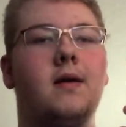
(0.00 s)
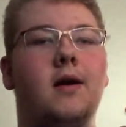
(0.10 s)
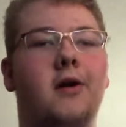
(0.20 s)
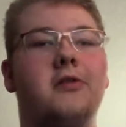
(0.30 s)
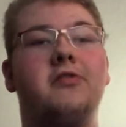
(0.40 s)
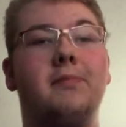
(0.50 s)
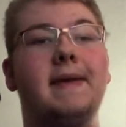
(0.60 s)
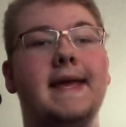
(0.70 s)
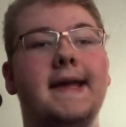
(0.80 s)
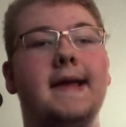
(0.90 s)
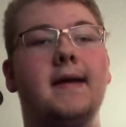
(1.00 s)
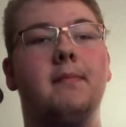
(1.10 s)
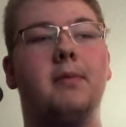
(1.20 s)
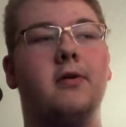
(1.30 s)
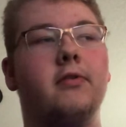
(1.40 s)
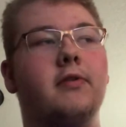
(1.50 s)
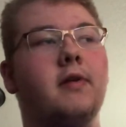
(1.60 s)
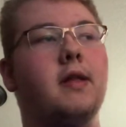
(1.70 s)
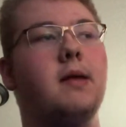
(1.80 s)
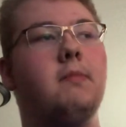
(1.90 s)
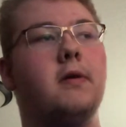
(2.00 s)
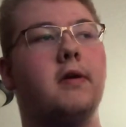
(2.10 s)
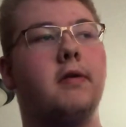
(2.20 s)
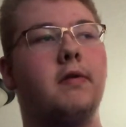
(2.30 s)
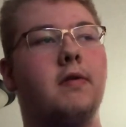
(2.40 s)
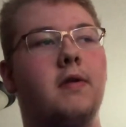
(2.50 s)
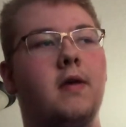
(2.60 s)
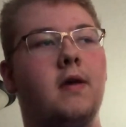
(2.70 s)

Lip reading: hurts me personally because,